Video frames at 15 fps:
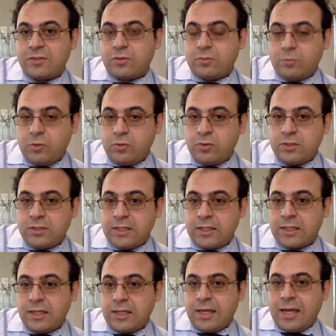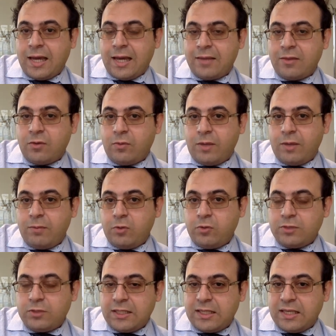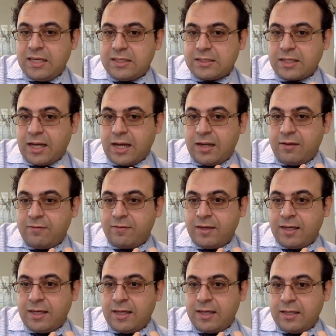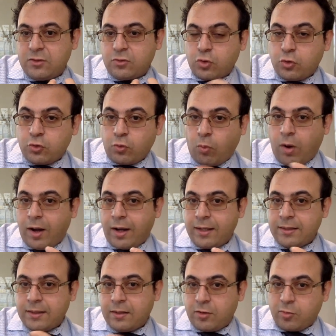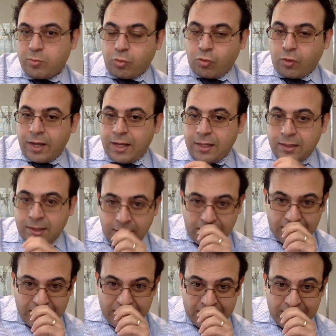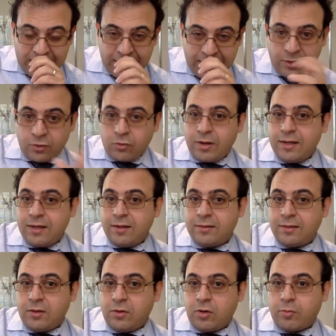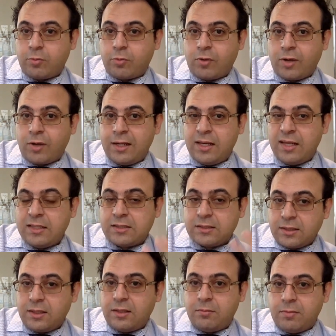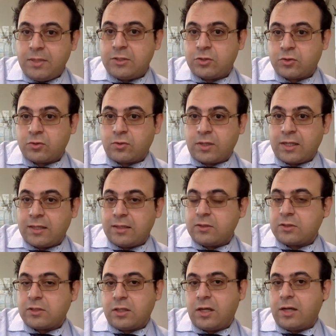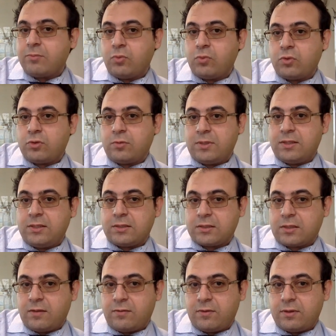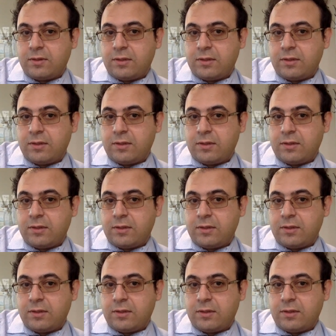So music and the way music is kind of intertwined in our brain and integrated in our brain is still a mystery, and there's a lot more to be discovered.